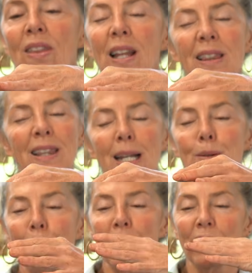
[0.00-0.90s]
that little
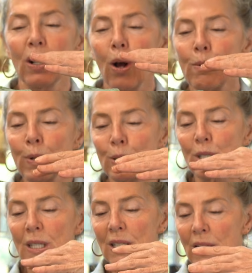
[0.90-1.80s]
bit of an
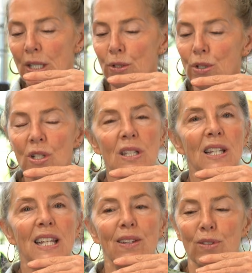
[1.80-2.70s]
almost glitter to the
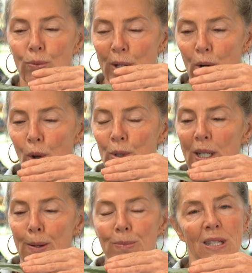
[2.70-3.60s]
leaves when you hold it
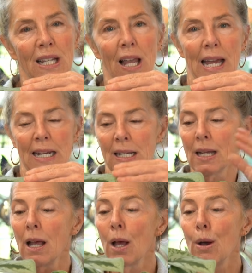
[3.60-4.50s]
up to the light.
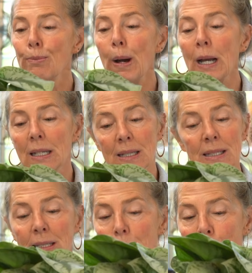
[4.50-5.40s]
But the
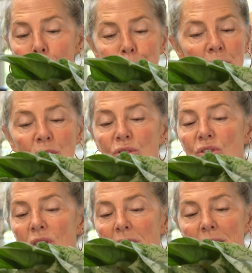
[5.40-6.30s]
Scindapsus are
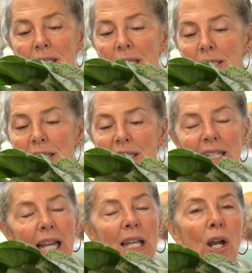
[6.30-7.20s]
just as easy to
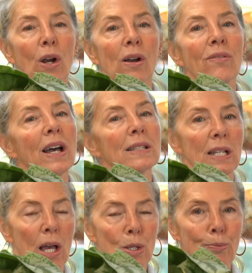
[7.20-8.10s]
take care of as the
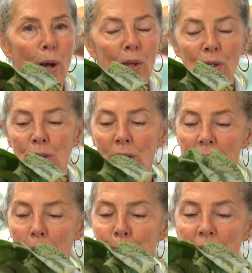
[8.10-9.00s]
other pothos
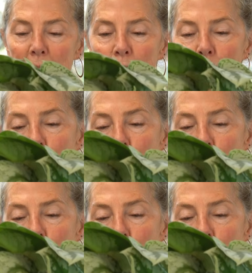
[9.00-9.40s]
I was telling you